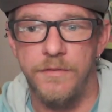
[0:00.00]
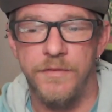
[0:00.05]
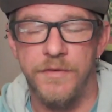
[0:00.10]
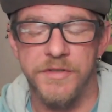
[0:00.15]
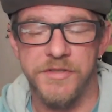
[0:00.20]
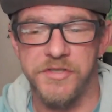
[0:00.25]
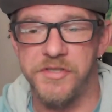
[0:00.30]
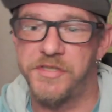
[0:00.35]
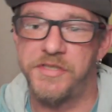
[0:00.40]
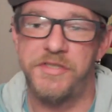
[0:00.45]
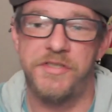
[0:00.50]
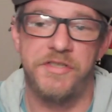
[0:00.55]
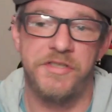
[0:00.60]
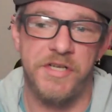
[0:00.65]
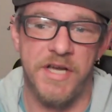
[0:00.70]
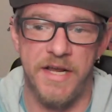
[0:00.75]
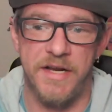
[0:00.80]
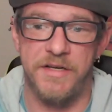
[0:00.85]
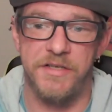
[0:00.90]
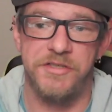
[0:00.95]
this is
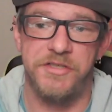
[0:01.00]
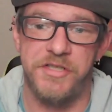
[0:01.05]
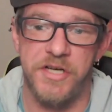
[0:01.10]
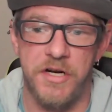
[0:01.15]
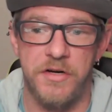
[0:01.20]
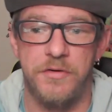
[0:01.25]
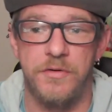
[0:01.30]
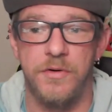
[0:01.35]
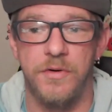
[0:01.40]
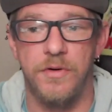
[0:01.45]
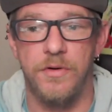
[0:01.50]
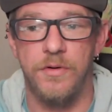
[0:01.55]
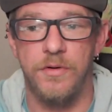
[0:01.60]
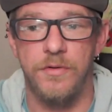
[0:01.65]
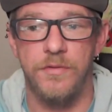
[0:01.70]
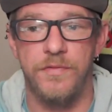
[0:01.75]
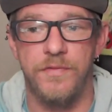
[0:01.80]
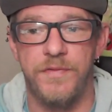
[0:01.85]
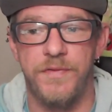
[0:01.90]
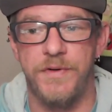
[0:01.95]
kind of
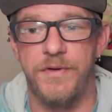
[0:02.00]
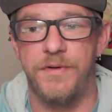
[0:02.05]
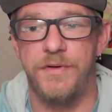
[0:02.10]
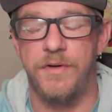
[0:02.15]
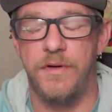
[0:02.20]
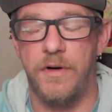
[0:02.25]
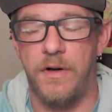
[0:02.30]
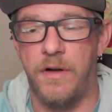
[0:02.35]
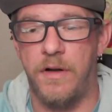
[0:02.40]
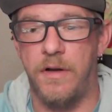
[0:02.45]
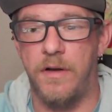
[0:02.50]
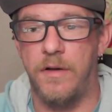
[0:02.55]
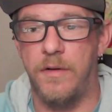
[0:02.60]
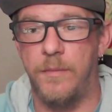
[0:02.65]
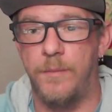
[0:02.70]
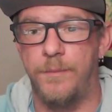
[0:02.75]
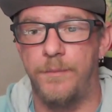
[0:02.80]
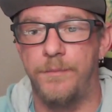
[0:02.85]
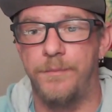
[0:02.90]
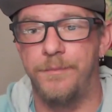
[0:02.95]
general for
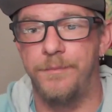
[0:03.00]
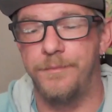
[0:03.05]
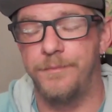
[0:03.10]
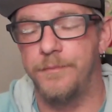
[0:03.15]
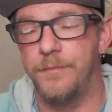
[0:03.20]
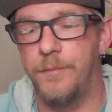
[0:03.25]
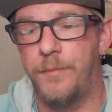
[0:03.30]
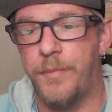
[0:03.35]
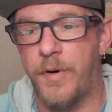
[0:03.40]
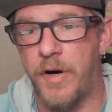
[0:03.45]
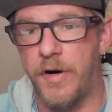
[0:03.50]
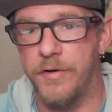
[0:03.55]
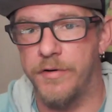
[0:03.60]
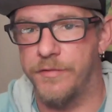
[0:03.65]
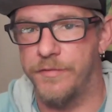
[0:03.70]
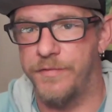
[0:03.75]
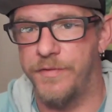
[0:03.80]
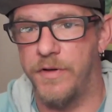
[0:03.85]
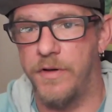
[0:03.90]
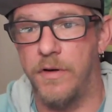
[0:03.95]
part
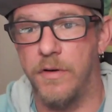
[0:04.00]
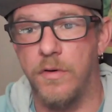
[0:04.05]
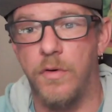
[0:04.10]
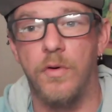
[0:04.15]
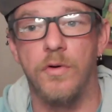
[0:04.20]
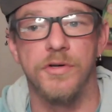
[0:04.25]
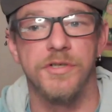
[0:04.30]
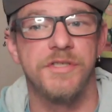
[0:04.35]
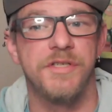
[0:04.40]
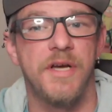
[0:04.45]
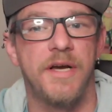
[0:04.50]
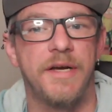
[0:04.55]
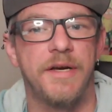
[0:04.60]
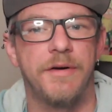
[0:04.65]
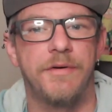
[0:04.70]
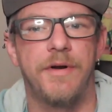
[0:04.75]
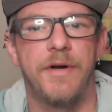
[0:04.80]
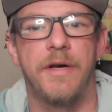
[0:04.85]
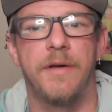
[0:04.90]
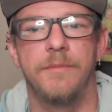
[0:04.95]
of the course
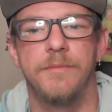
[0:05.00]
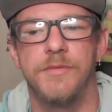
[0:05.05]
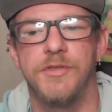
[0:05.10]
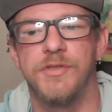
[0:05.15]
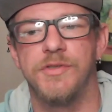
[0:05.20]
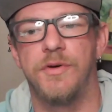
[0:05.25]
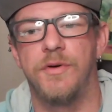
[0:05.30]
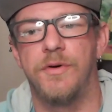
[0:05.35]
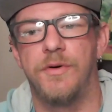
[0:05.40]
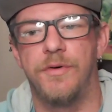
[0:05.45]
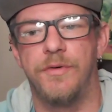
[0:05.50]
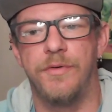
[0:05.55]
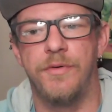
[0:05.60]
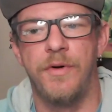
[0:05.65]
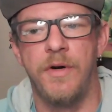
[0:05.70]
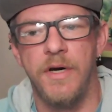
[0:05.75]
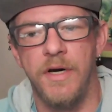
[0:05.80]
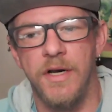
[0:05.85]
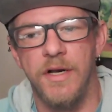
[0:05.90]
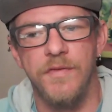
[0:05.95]
diagram. So
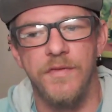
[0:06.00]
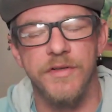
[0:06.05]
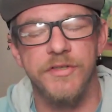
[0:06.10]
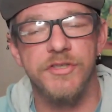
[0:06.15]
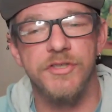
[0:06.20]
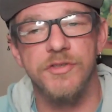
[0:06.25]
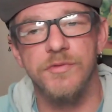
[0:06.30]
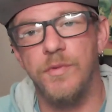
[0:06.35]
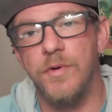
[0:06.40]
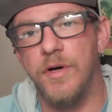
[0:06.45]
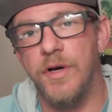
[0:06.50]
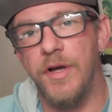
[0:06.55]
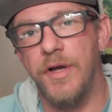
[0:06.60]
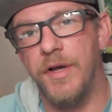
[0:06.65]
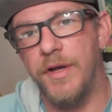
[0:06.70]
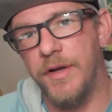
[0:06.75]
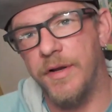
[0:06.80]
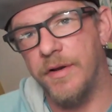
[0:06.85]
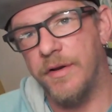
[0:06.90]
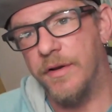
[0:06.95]
this is
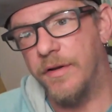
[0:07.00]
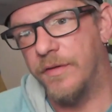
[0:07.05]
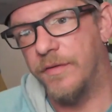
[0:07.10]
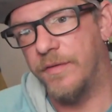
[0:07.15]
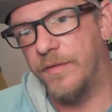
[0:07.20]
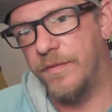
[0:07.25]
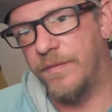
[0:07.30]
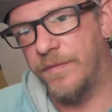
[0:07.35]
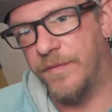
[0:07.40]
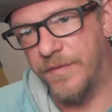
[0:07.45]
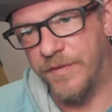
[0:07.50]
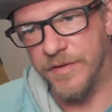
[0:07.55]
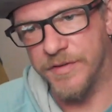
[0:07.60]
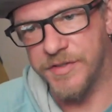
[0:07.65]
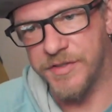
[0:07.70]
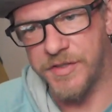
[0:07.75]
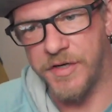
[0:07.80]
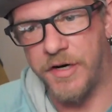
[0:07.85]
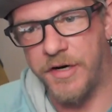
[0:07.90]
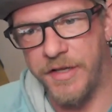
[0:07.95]
what the
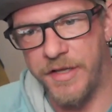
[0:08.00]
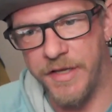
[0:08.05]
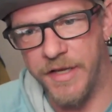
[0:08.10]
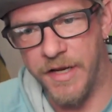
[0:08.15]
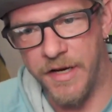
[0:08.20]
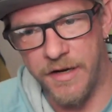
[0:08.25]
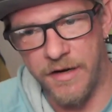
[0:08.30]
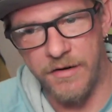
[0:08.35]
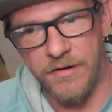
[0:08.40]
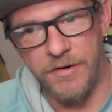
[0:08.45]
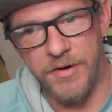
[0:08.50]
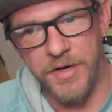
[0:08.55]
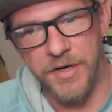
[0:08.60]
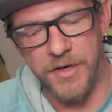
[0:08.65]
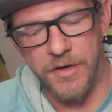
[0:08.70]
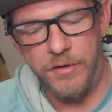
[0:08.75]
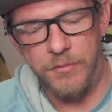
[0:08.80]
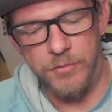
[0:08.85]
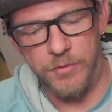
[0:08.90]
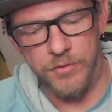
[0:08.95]
starting gate
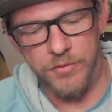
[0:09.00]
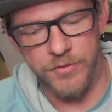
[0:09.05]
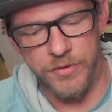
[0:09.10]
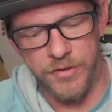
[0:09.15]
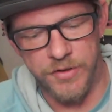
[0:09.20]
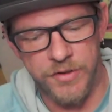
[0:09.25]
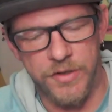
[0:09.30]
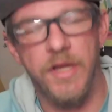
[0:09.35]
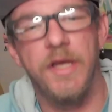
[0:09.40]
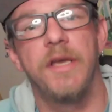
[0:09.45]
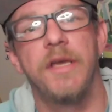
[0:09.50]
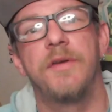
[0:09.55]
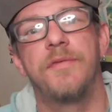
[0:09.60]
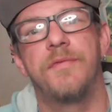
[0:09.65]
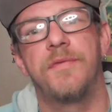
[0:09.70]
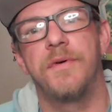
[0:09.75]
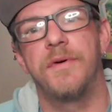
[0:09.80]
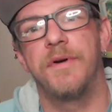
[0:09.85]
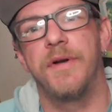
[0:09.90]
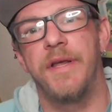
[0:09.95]
area will look like
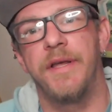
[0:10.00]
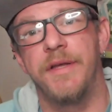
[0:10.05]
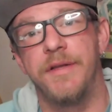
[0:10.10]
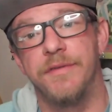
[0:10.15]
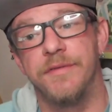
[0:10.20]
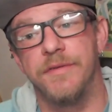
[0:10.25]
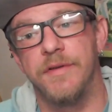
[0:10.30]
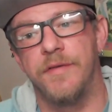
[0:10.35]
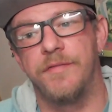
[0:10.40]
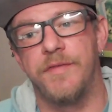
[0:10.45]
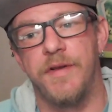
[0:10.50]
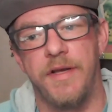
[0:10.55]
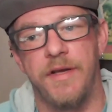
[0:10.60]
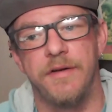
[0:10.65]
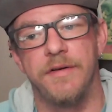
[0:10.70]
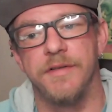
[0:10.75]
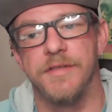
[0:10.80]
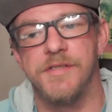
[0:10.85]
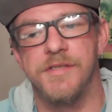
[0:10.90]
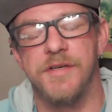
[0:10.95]
for a
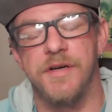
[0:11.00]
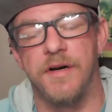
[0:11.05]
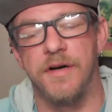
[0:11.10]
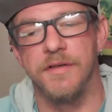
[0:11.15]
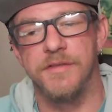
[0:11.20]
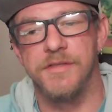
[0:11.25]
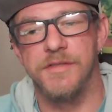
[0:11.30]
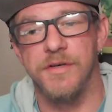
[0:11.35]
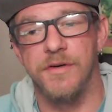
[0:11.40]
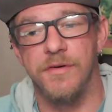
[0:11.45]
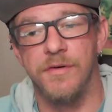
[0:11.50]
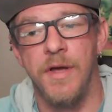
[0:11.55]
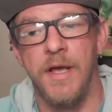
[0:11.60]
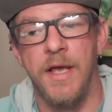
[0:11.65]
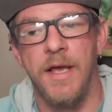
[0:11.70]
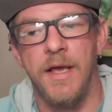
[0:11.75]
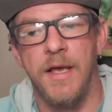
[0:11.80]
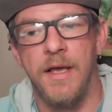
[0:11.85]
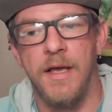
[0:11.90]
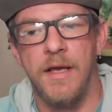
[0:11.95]
left-handed start. So
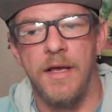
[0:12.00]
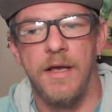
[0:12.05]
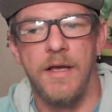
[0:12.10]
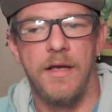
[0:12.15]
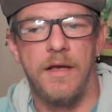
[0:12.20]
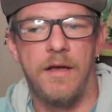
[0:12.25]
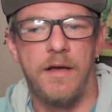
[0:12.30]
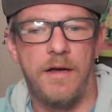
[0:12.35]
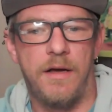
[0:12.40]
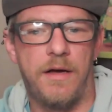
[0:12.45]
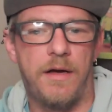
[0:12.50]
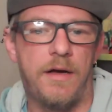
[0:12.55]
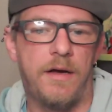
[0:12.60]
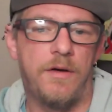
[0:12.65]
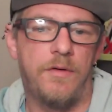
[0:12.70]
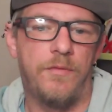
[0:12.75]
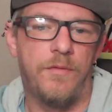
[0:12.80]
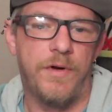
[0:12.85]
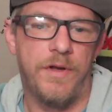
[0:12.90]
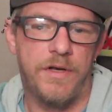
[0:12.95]

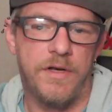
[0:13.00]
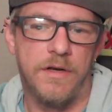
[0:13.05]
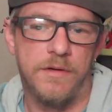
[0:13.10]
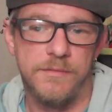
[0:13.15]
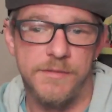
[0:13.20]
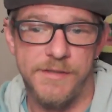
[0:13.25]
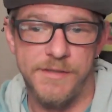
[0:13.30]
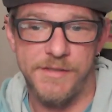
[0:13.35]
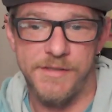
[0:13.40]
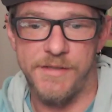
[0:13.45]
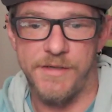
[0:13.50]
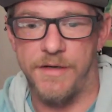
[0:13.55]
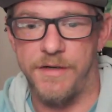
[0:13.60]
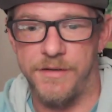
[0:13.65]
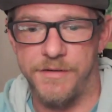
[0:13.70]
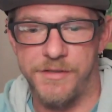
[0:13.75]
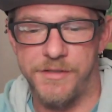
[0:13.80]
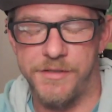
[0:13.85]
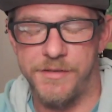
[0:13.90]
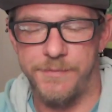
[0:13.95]
when it comes to
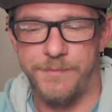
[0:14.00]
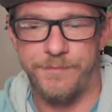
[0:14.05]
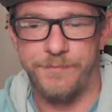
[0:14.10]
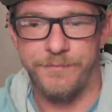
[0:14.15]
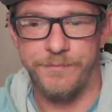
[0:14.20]
starts,